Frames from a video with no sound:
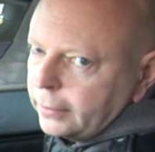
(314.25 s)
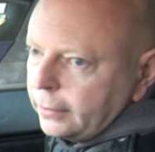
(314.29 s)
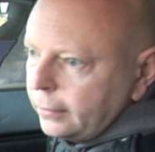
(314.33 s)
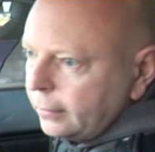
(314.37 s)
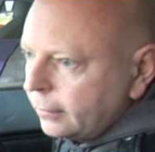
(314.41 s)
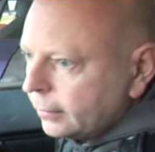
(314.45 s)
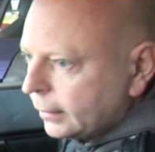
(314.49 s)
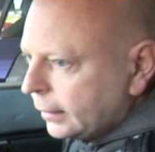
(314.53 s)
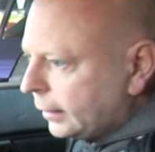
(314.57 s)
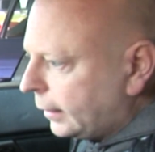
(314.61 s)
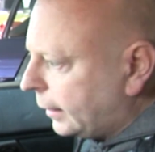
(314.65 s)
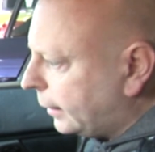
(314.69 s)

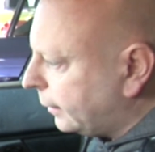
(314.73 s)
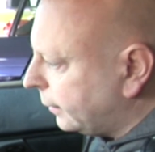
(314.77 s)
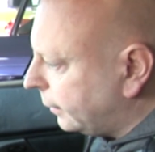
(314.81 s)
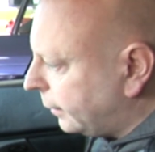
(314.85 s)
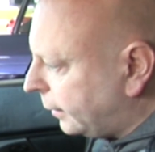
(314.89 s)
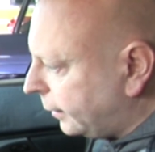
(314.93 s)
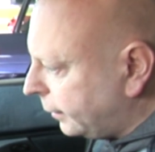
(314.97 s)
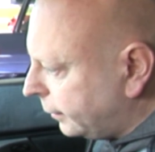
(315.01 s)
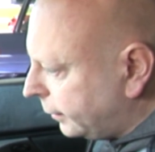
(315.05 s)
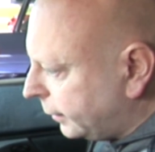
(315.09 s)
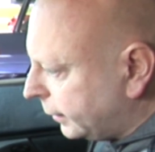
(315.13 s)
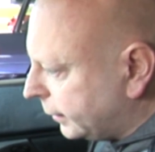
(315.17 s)
a car
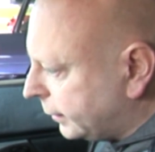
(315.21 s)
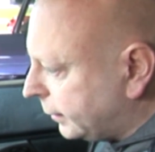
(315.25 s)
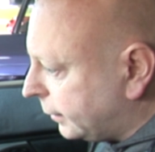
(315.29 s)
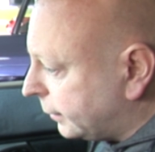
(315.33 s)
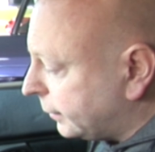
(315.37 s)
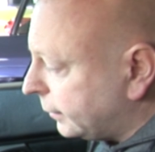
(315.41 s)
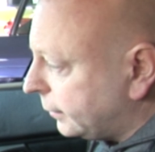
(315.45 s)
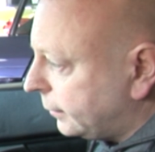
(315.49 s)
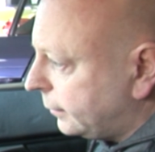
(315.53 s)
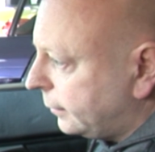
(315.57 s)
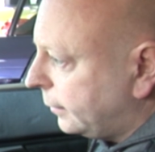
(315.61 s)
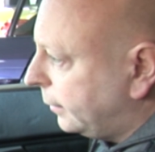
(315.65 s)
like this,
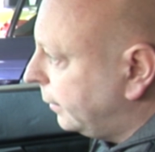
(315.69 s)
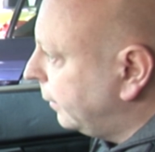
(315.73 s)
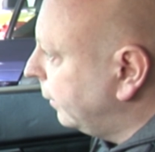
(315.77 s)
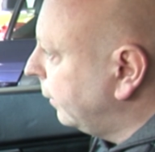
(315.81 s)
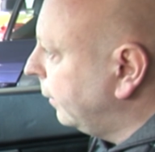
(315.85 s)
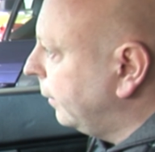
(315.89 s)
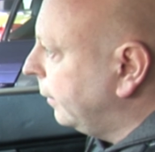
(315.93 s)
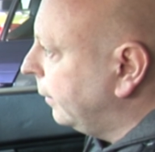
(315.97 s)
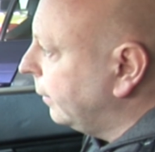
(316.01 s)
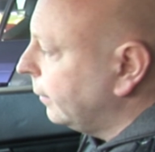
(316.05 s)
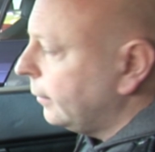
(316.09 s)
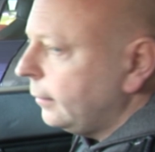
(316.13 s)
as
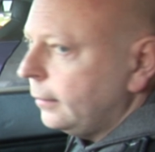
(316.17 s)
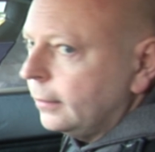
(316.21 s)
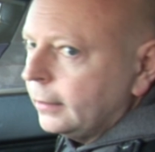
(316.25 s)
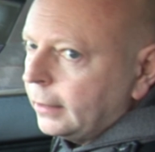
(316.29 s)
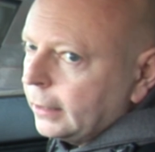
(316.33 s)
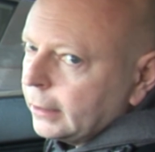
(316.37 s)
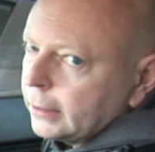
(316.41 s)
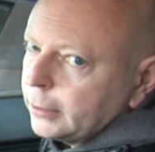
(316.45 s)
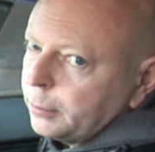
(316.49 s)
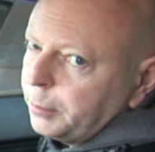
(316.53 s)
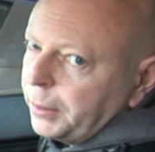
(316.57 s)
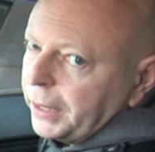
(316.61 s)
you'd
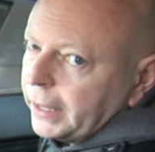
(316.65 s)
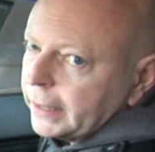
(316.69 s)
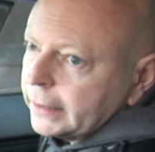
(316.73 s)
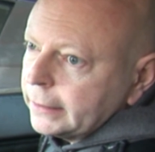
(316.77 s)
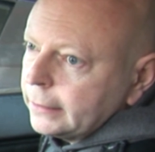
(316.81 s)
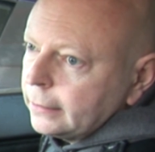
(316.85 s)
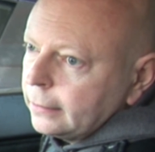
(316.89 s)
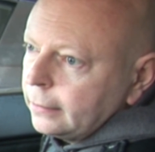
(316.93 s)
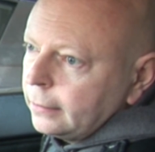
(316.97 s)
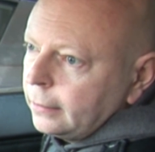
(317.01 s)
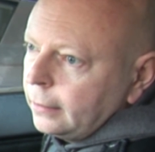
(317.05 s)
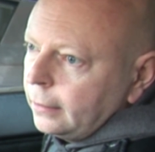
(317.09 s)
expect.